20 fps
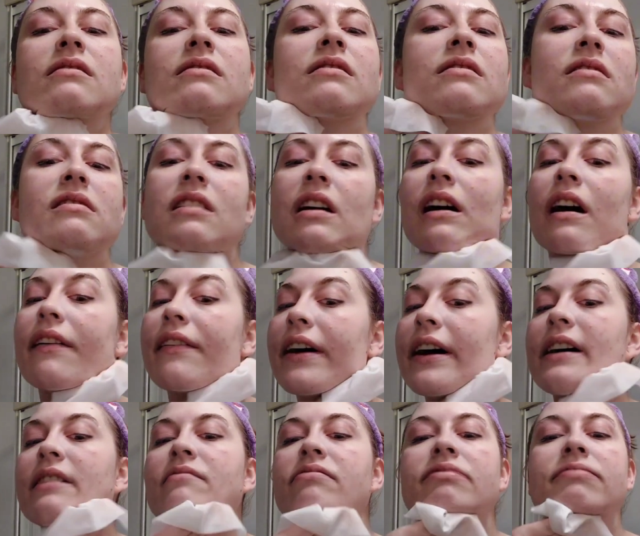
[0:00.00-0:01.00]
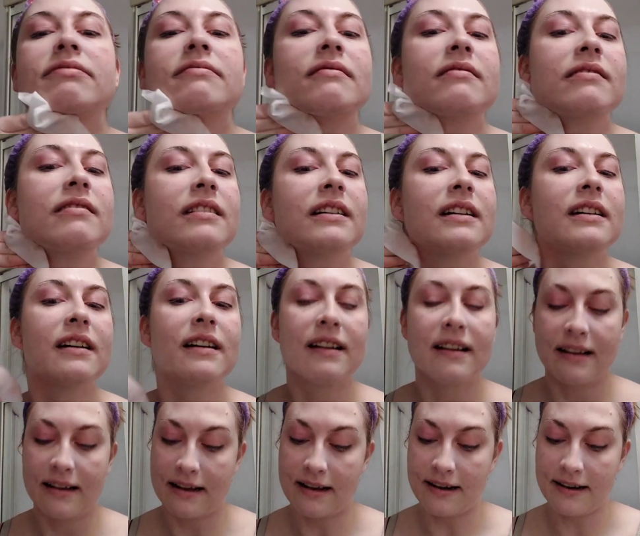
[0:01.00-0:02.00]
not that.
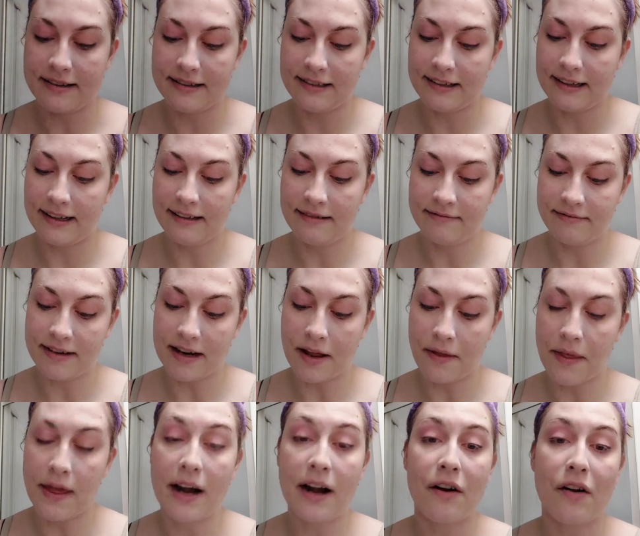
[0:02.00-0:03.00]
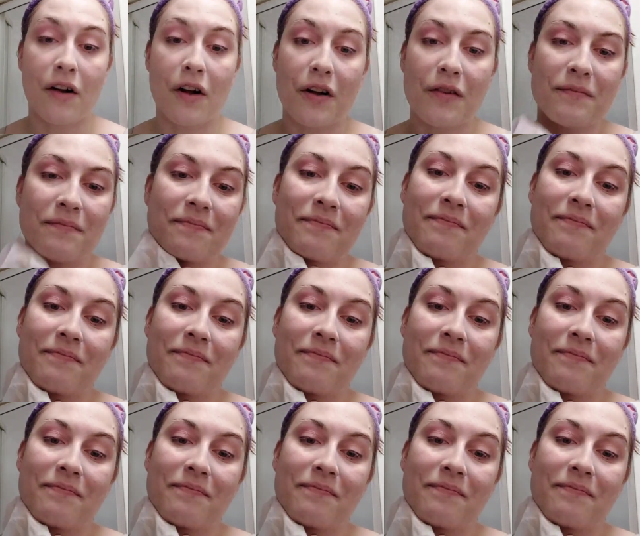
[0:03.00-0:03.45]
Honestly, not that at all.